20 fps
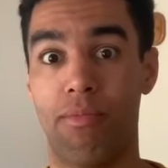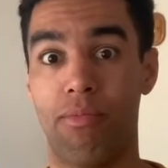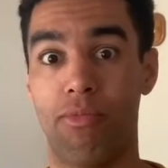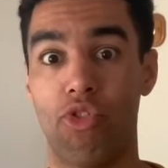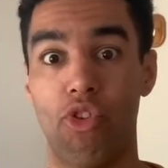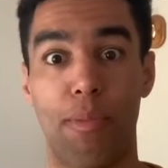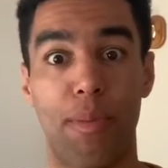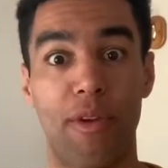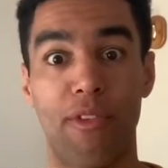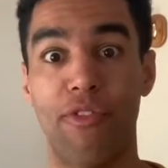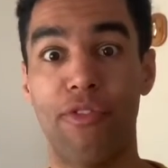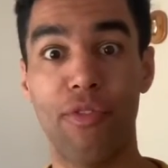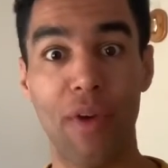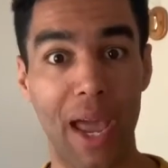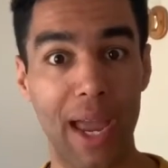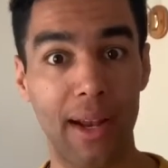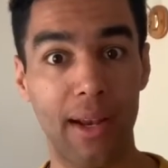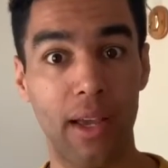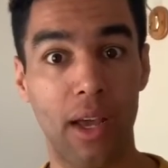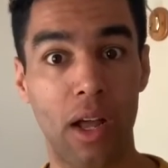So it'll be a
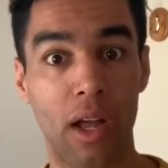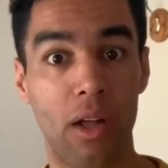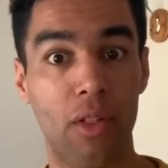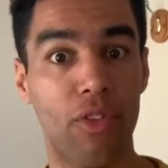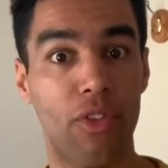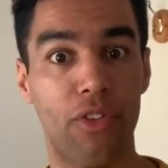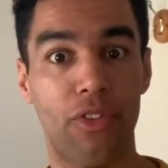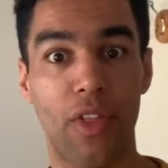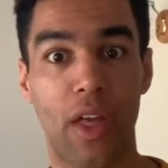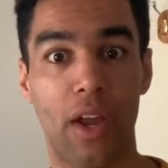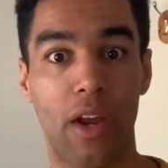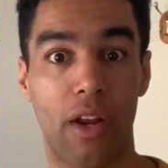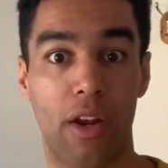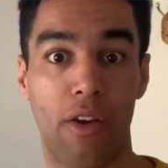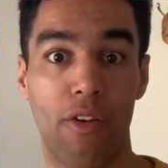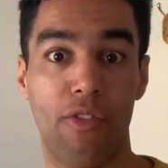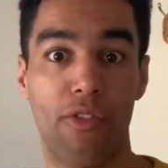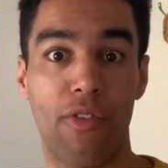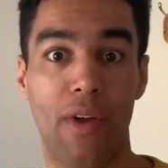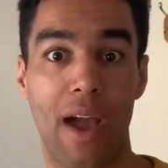failure that's then going
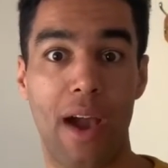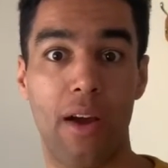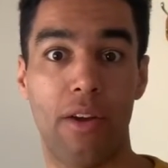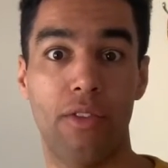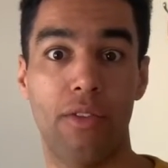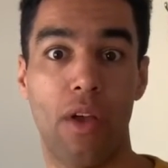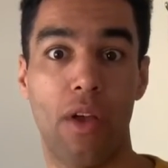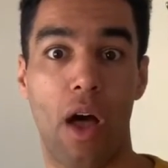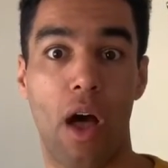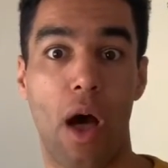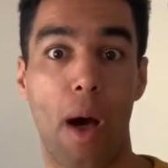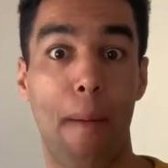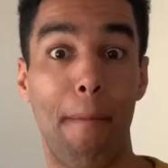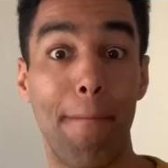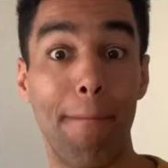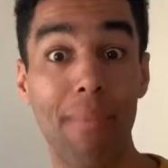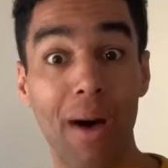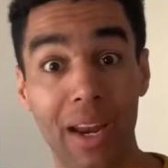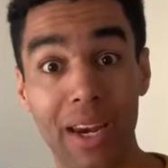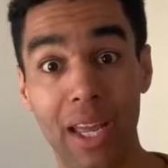to affect
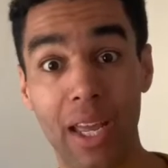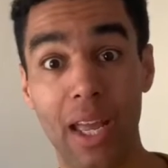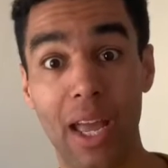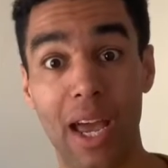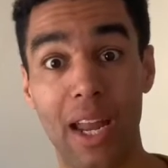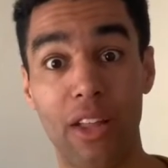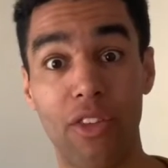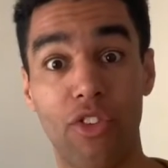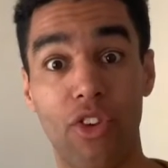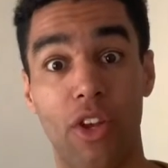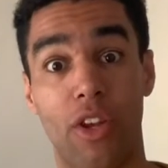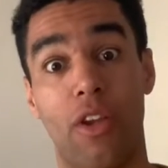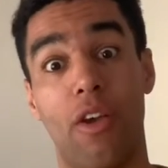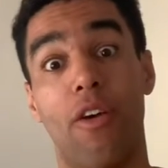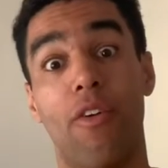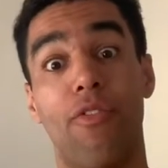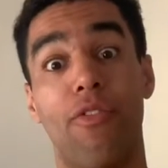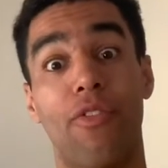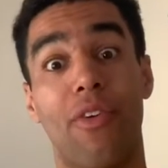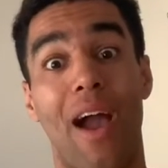money, and it's going to
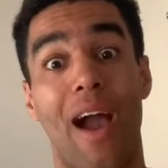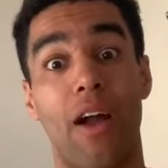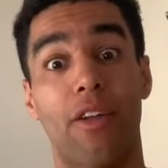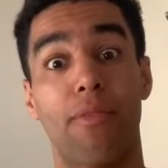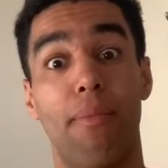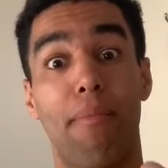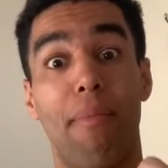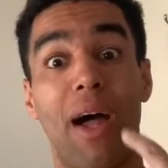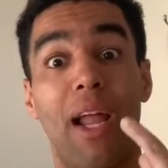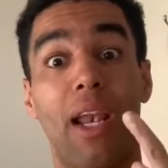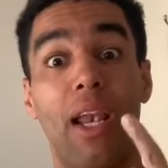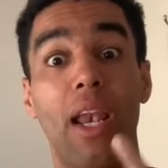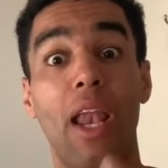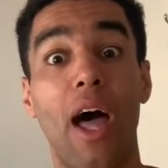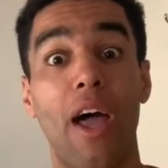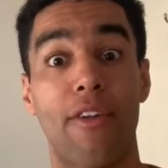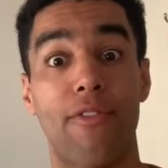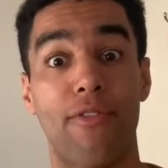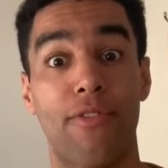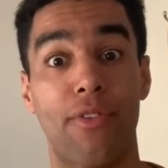affect my
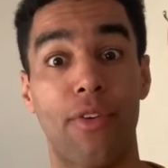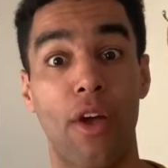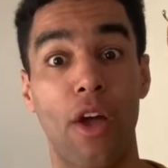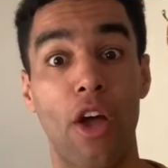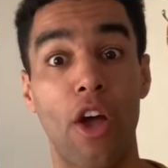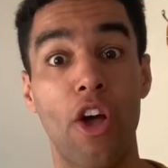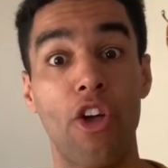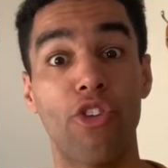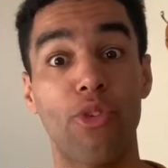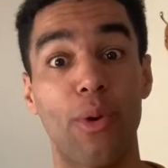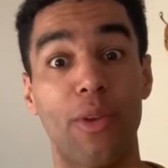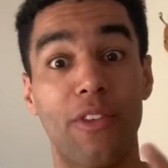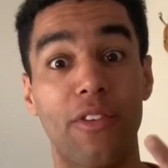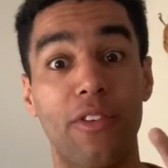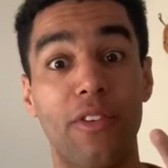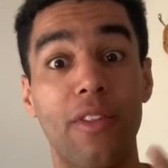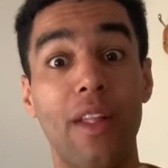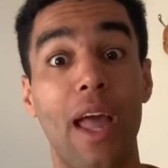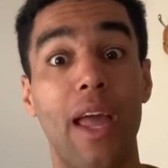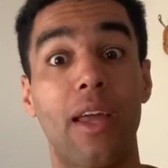life. So at
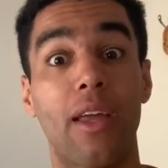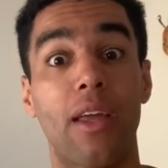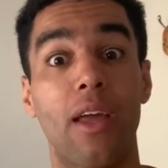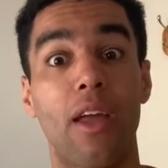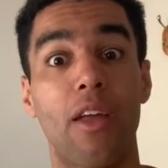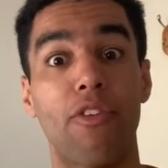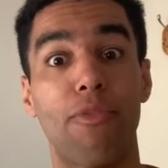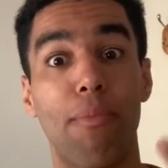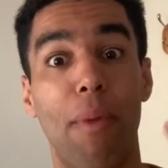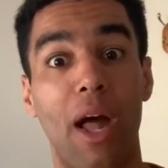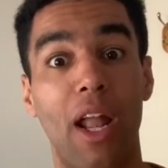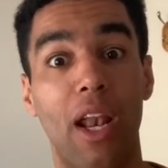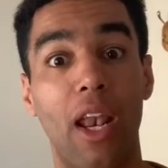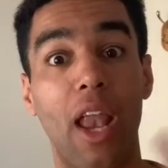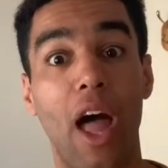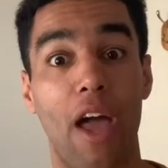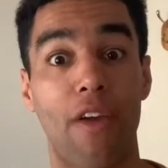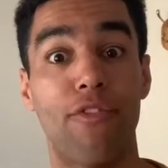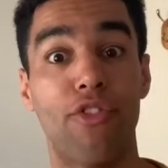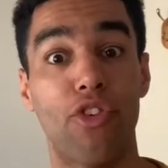stake is my
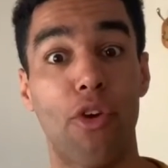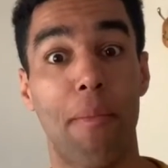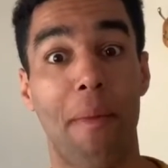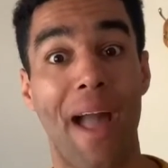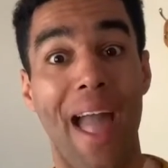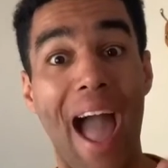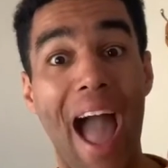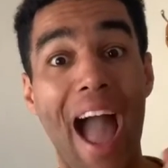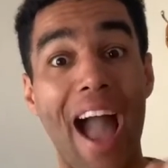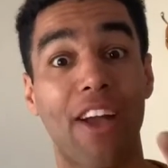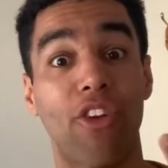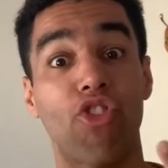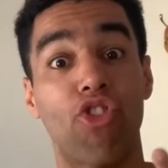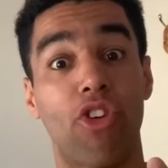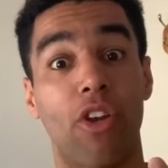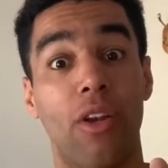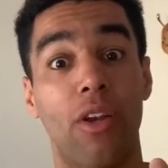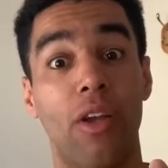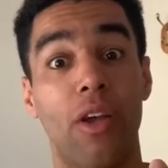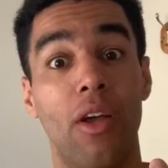life. So my
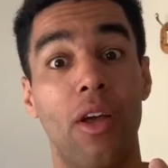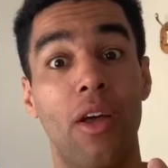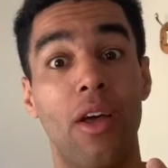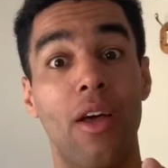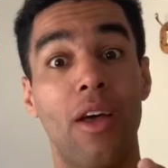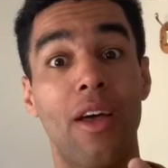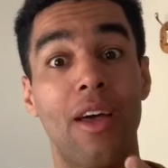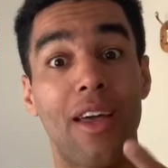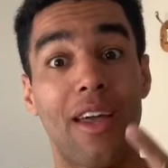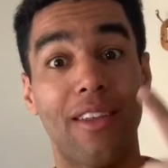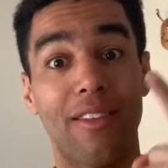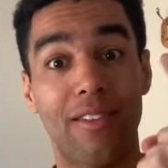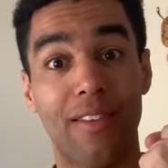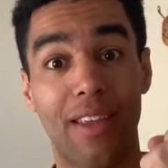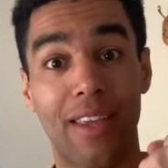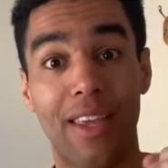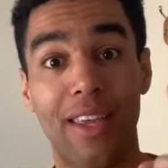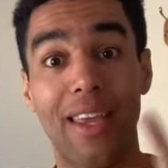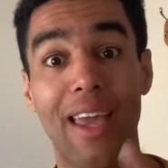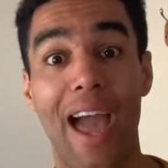action is
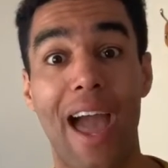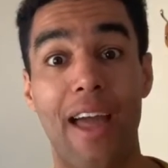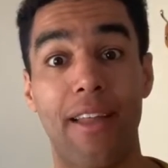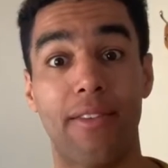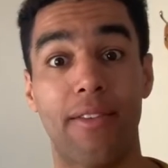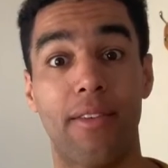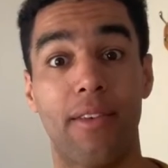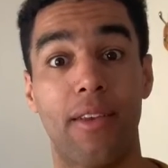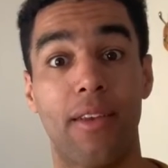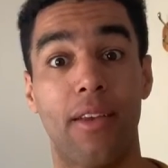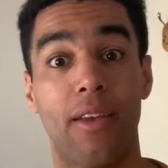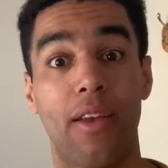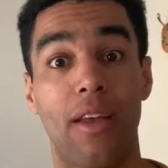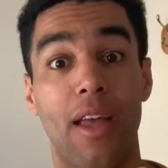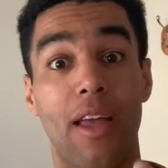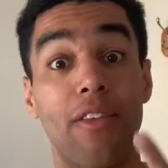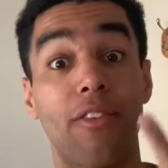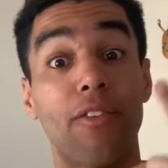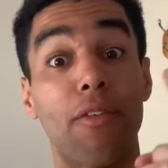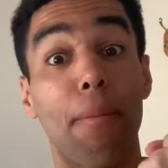
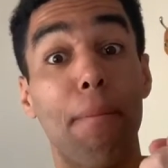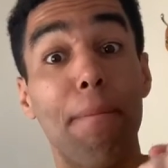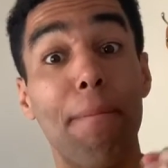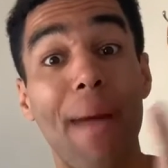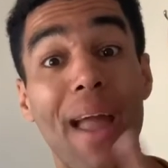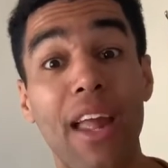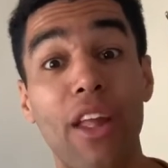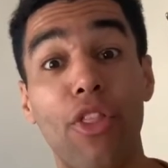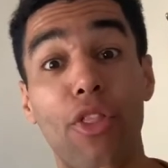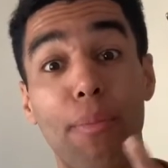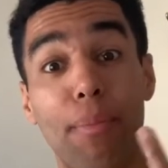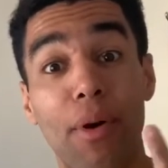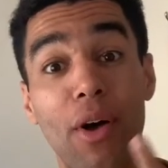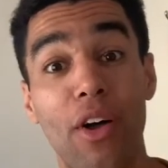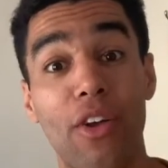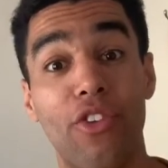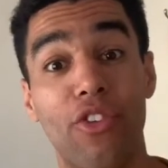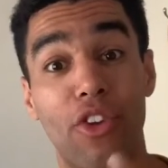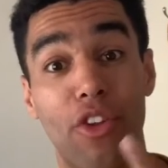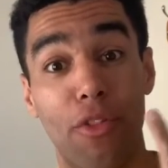to make the
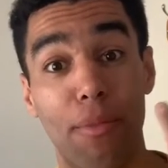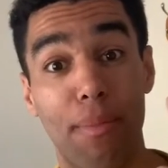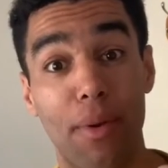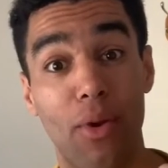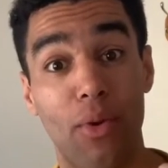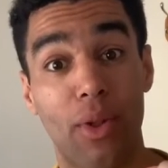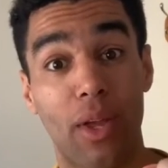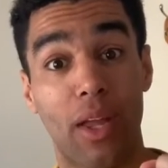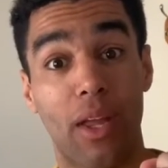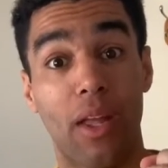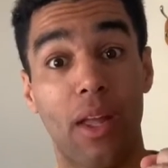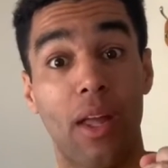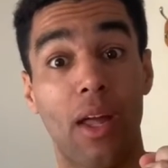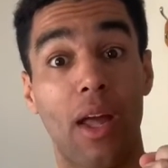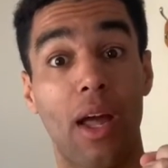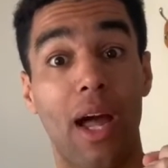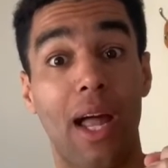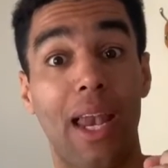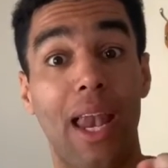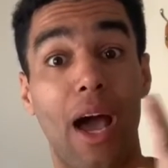person at the building
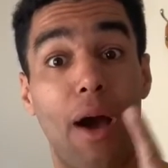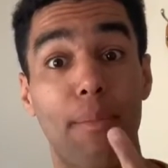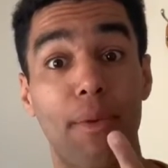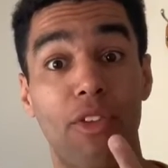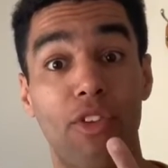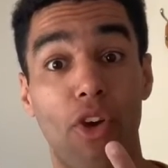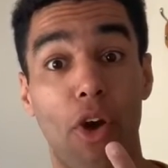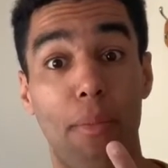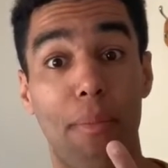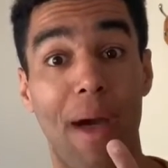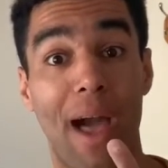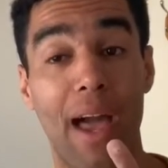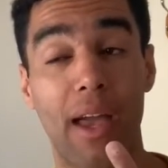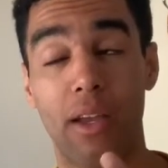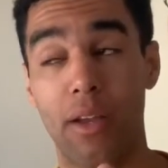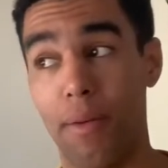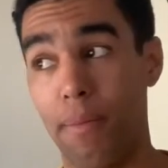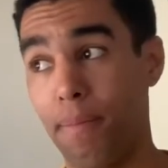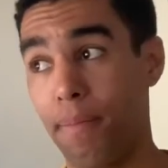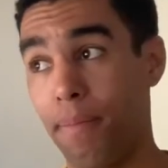allow me to go back.